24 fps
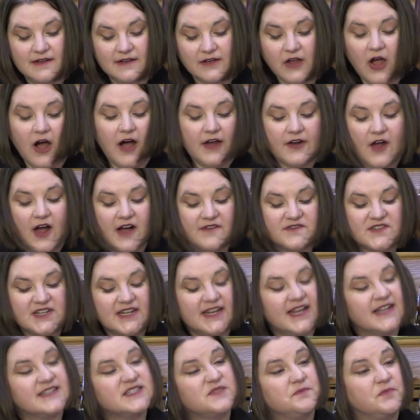God often
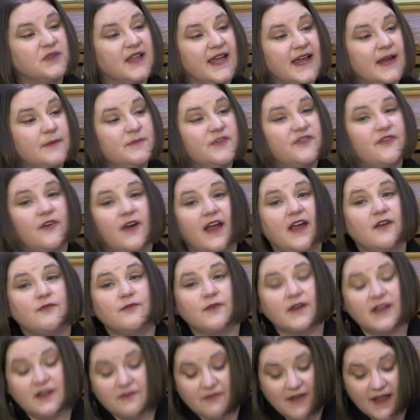gets blamed for
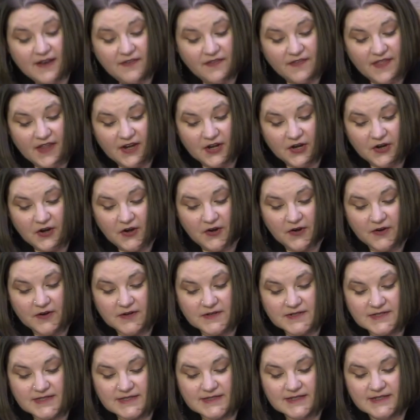every event that
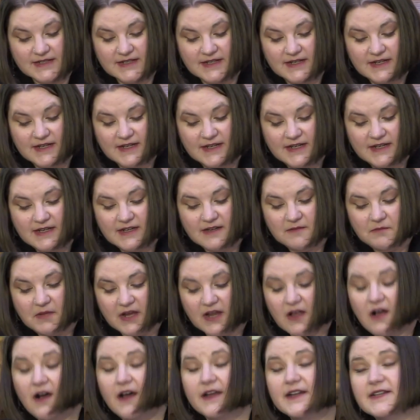occurs, but
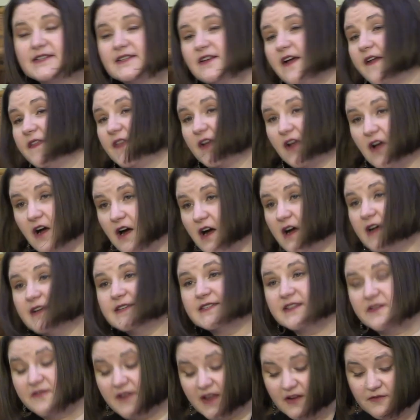God is not the
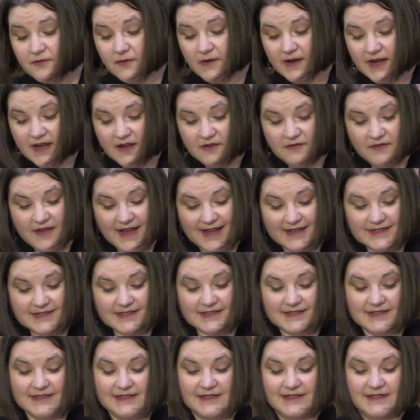cause of every
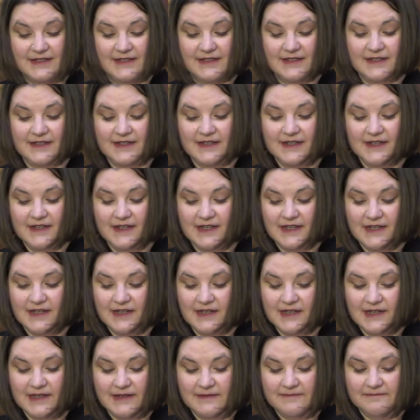event.
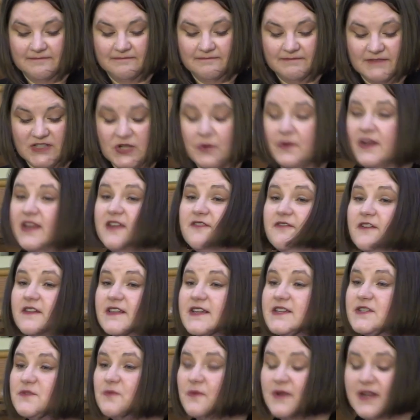So evil
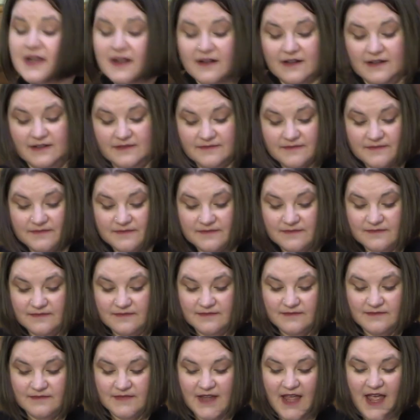is real.
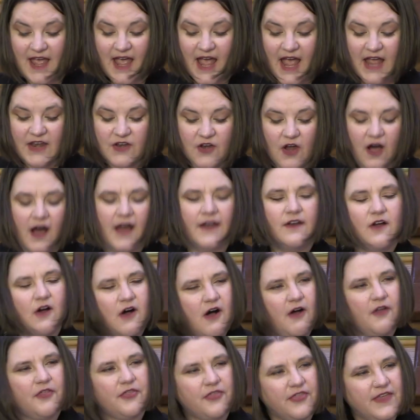And not
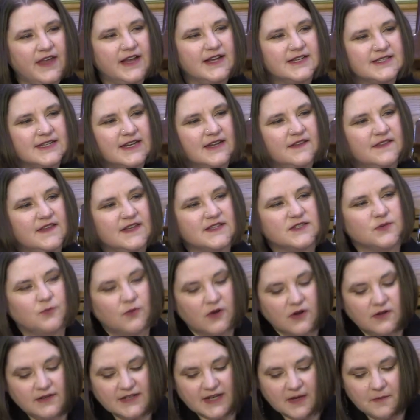all things in this
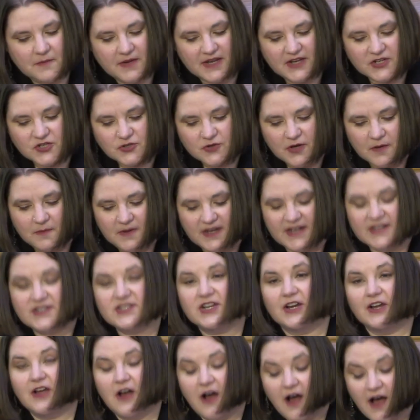world can be attributed
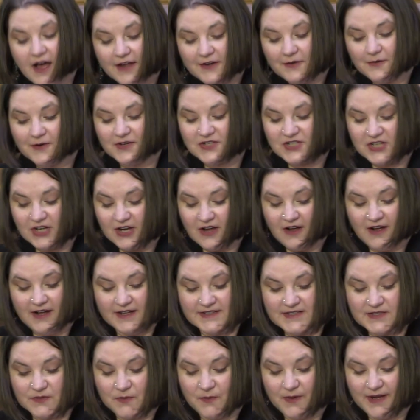to God or to
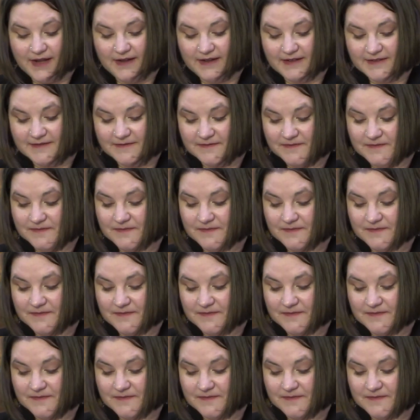God's will.